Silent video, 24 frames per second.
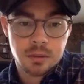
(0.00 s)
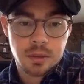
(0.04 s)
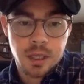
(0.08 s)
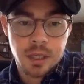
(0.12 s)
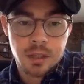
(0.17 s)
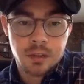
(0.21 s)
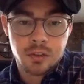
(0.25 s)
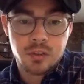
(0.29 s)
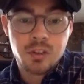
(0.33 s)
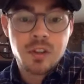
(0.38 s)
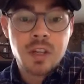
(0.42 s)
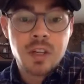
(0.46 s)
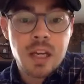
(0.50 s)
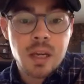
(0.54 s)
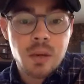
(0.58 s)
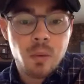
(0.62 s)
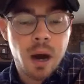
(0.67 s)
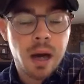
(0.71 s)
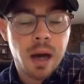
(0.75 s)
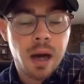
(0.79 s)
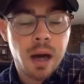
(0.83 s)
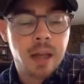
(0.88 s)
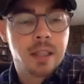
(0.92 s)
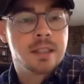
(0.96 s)
and see
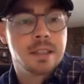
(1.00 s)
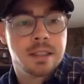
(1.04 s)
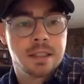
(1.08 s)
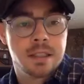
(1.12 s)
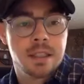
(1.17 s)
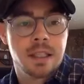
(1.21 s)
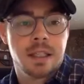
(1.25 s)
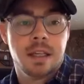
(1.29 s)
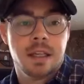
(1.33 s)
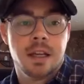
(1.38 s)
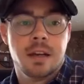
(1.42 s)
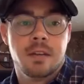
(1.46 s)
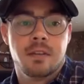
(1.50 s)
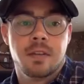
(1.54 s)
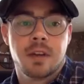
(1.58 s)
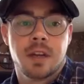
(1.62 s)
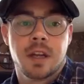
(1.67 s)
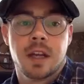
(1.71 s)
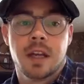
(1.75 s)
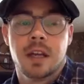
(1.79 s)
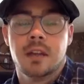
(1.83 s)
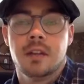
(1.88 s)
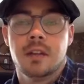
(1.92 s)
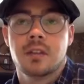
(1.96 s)
why this is
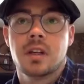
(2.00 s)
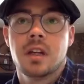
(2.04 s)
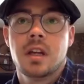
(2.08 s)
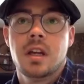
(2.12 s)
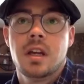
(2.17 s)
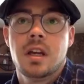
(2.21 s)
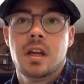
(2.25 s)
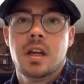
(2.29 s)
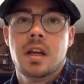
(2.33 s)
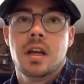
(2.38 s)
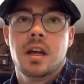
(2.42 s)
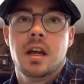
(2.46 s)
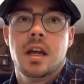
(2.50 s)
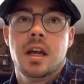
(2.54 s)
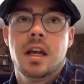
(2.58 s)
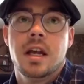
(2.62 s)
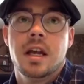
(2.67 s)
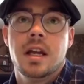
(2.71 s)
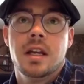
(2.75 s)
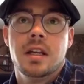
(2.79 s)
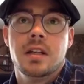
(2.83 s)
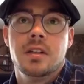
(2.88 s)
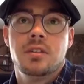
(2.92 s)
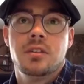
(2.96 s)
significant
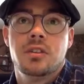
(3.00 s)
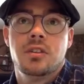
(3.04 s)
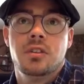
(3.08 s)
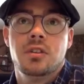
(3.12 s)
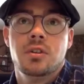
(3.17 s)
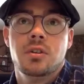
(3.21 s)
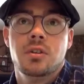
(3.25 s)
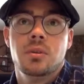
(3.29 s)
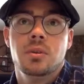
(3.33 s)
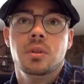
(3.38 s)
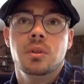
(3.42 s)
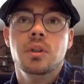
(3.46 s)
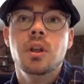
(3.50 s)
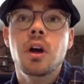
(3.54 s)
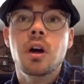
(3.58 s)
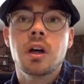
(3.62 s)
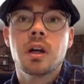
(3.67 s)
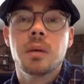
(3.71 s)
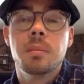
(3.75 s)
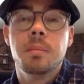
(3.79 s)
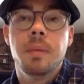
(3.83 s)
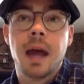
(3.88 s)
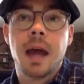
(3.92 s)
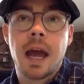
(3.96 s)
is to
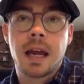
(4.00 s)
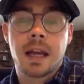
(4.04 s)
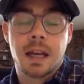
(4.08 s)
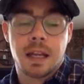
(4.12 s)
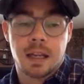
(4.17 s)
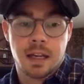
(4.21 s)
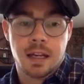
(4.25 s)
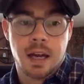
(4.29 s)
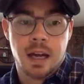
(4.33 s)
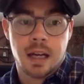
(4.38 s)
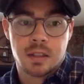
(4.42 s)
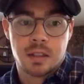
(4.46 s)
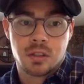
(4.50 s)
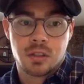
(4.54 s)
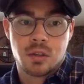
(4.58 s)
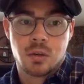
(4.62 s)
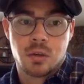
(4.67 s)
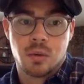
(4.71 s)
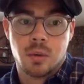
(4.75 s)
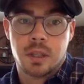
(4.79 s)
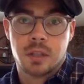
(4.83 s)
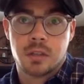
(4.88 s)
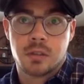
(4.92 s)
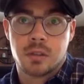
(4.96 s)
look back at
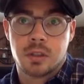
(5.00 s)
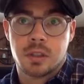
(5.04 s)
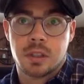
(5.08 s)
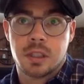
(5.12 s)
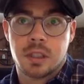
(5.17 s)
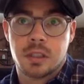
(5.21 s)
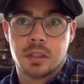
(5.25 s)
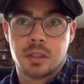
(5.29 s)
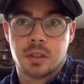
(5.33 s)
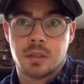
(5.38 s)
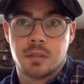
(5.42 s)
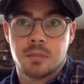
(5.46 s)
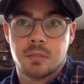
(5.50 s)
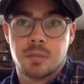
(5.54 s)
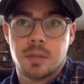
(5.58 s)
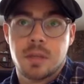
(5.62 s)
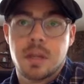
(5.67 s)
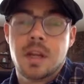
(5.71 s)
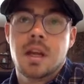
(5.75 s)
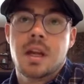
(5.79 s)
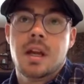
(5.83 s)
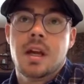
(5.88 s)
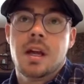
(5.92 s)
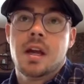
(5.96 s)
consequentialism
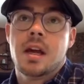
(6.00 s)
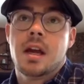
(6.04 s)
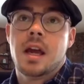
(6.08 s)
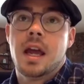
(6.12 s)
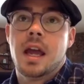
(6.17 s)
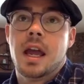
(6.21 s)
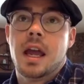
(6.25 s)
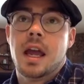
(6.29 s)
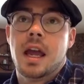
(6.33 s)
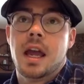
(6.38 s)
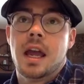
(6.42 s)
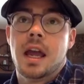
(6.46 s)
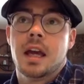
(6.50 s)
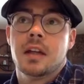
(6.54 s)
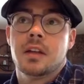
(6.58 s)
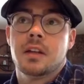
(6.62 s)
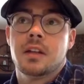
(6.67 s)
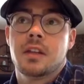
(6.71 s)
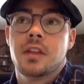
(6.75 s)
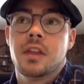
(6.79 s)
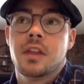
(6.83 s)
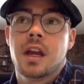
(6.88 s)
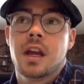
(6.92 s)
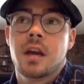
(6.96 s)
and
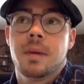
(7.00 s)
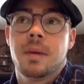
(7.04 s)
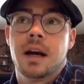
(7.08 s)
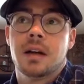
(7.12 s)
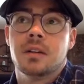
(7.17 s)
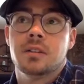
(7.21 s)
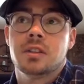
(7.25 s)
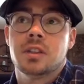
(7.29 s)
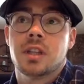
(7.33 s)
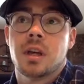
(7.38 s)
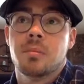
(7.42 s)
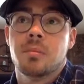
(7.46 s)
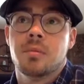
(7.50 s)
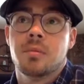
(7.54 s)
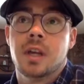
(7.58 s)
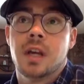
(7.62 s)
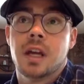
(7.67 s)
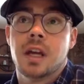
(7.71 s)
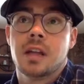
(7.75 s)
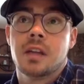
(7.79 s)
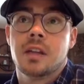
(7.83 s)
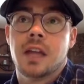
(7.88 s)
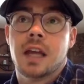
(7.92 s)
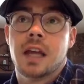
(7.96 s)
think about
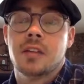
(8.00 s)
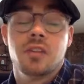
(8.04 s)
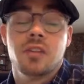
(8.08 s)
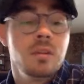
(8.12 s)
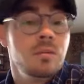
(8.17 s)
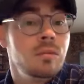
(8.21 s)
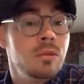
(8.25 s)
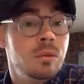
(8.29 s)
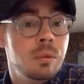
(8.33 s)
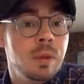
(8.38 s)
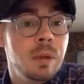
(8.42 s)
something that seems to